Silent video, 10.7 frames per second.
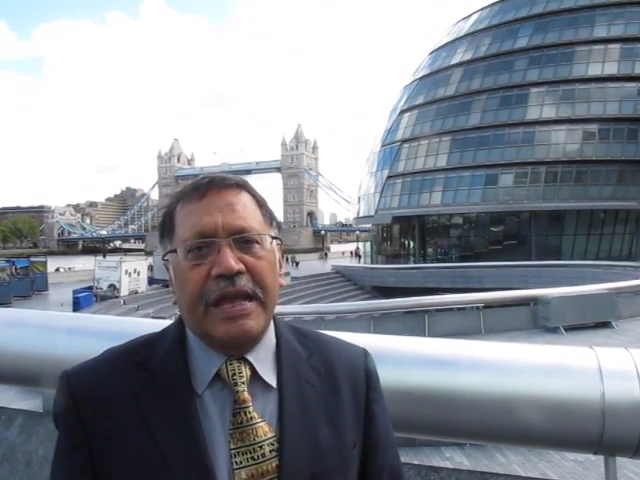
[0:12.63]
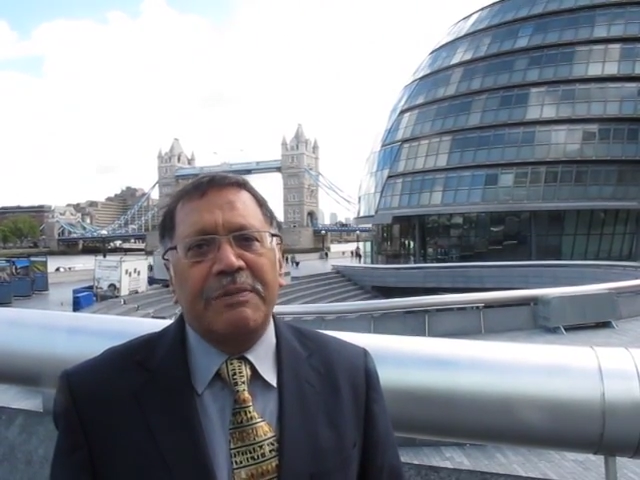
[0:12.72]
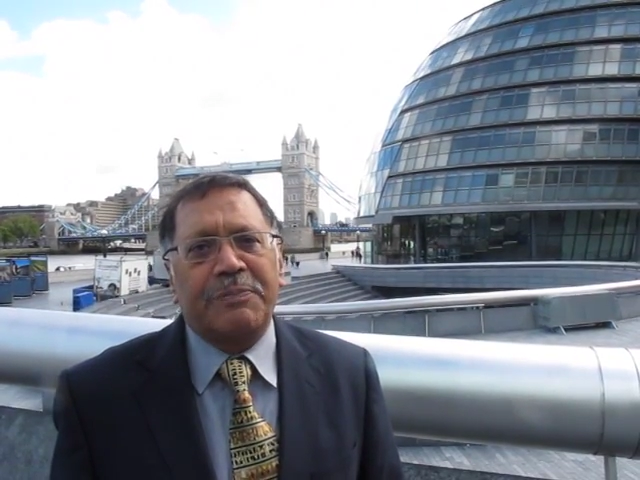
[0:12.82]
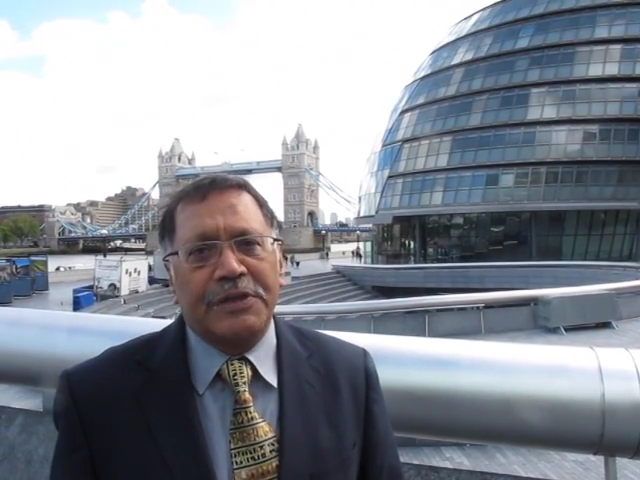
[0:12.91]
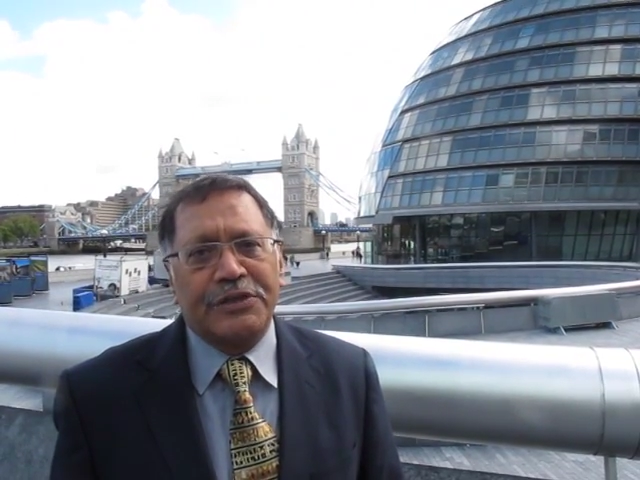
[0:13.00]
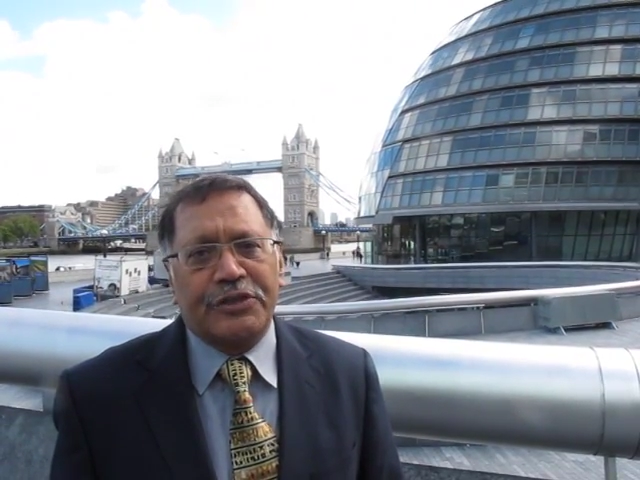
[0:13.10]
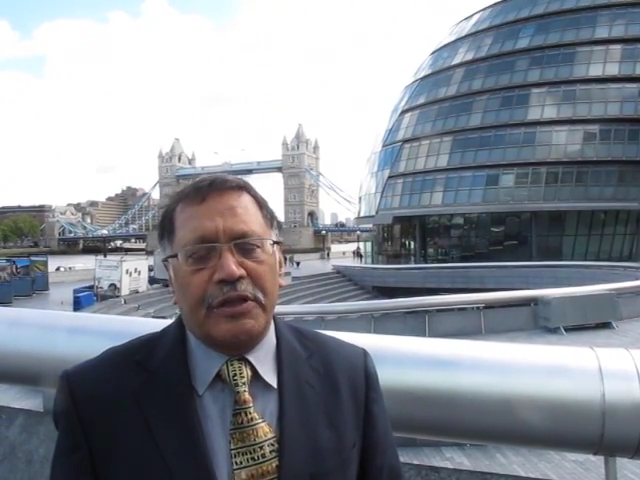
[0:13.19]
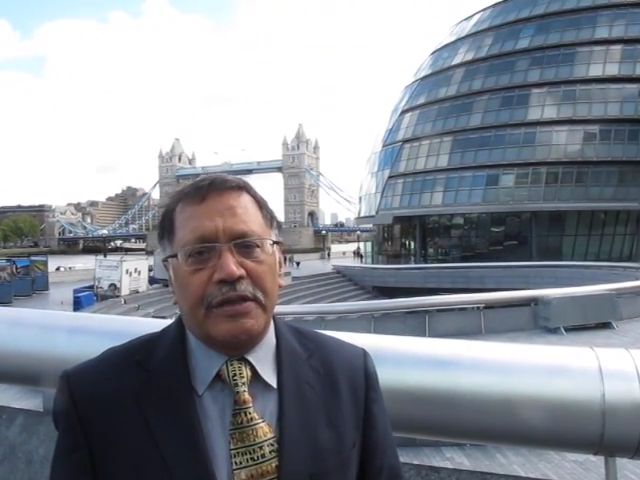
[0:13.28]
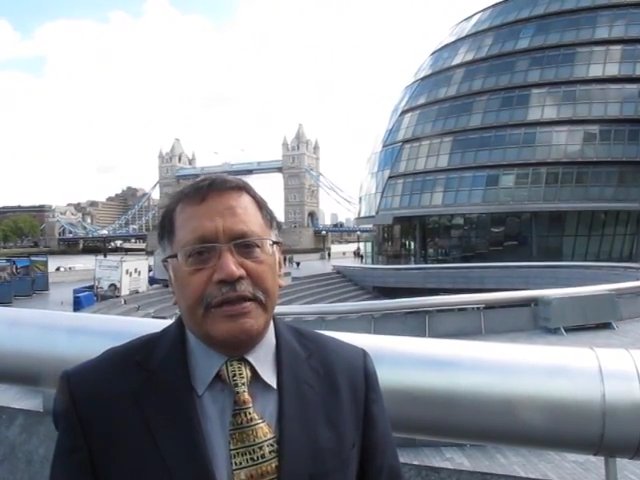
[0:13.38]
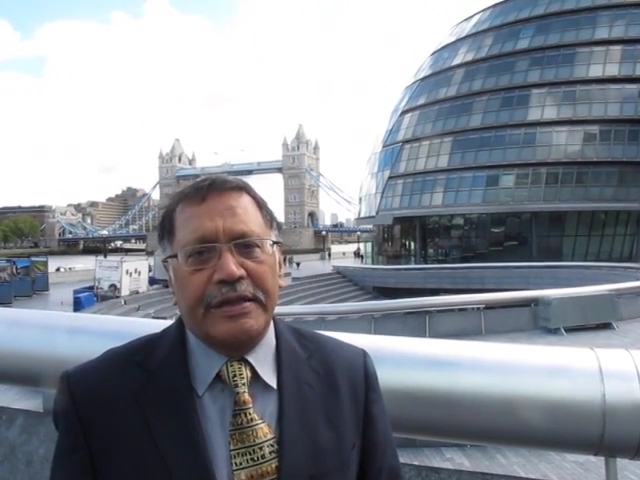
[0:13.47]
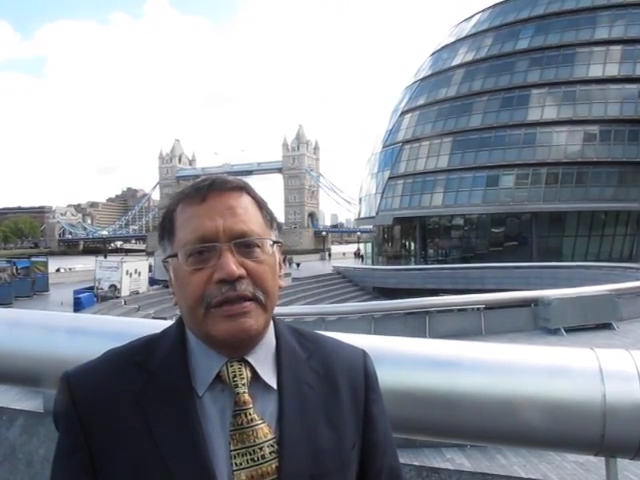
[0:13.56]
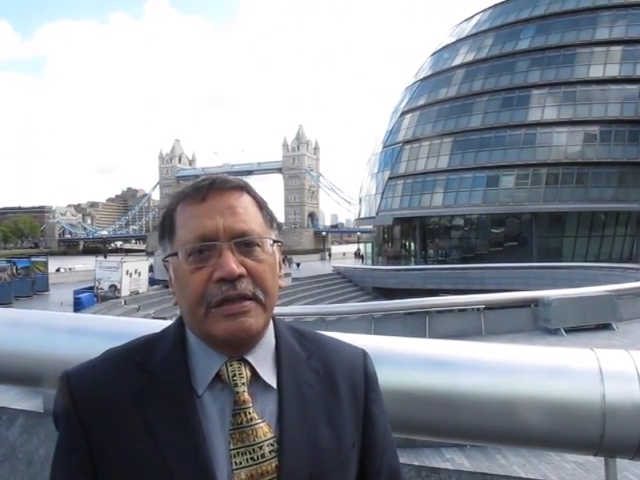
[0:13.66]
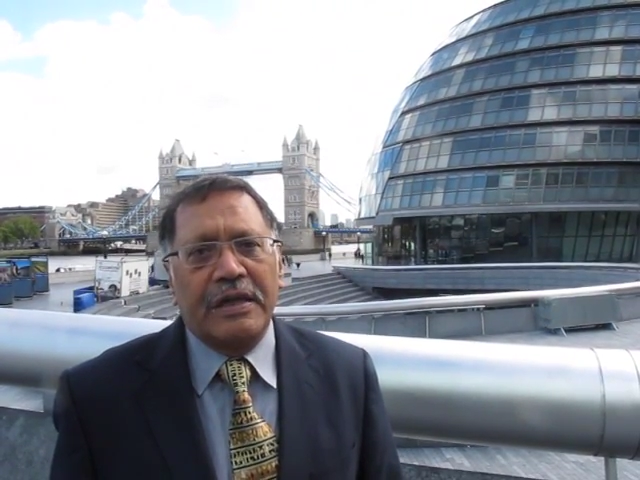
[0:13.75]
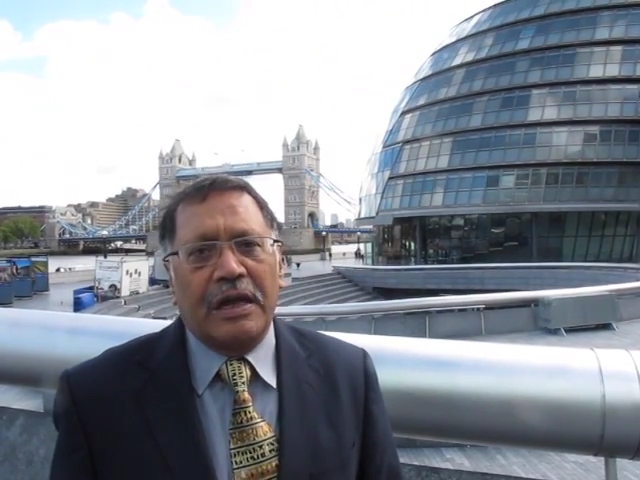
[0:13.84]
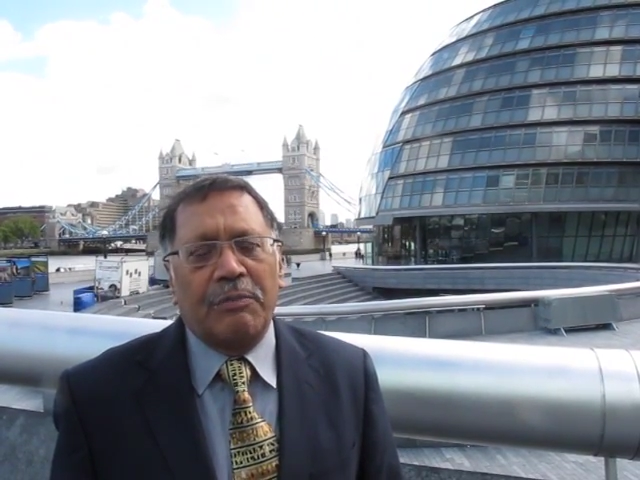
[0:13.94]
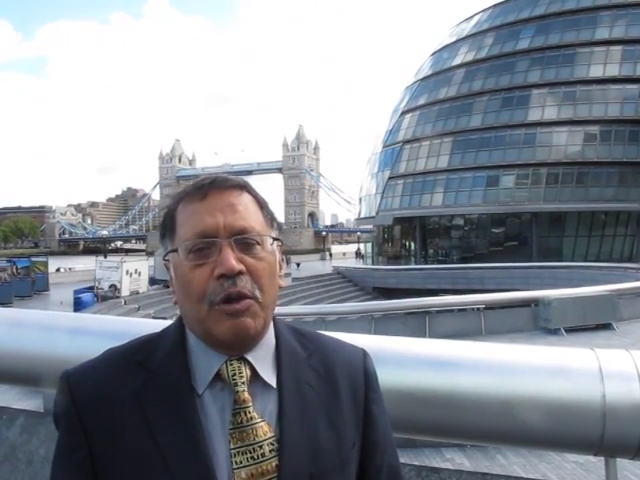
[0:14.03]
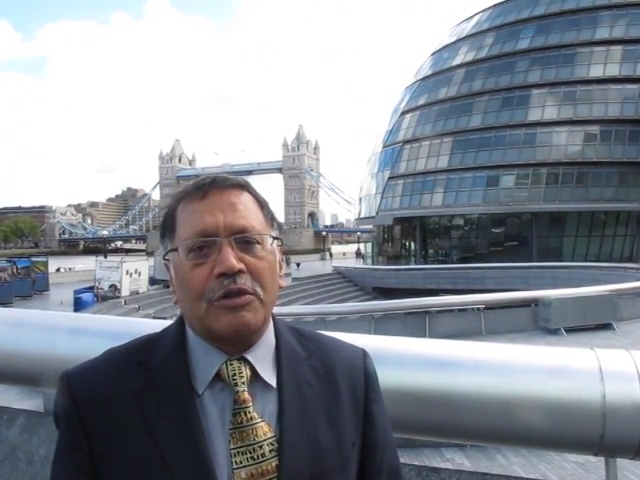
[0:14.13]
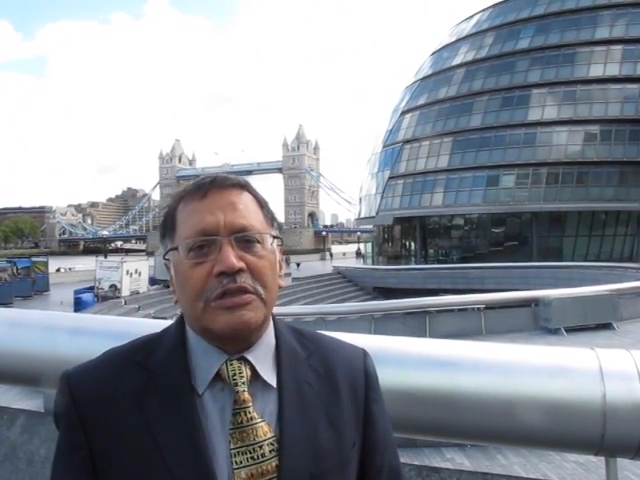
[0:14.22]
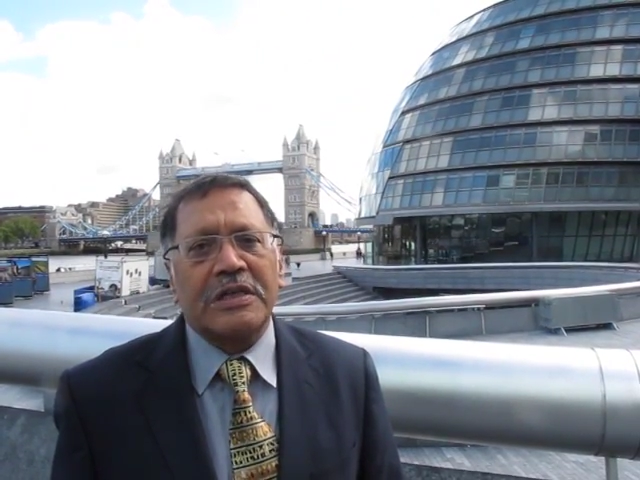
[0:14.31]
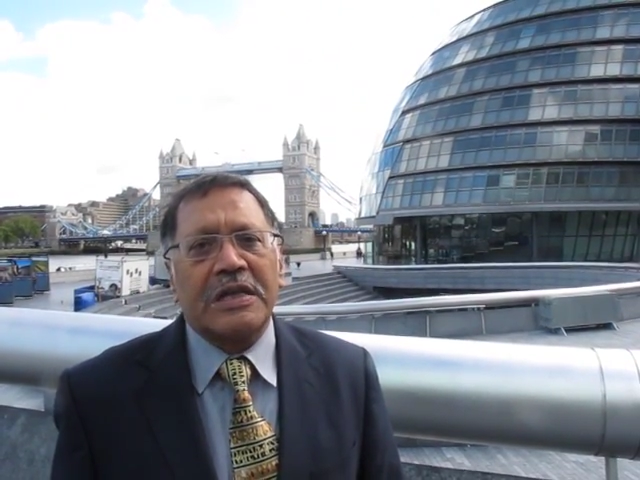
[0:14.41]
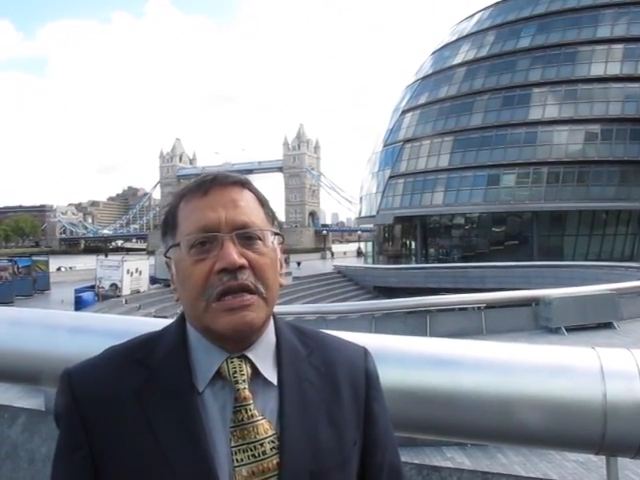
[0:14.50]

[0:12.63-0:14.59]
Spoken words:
and particularly about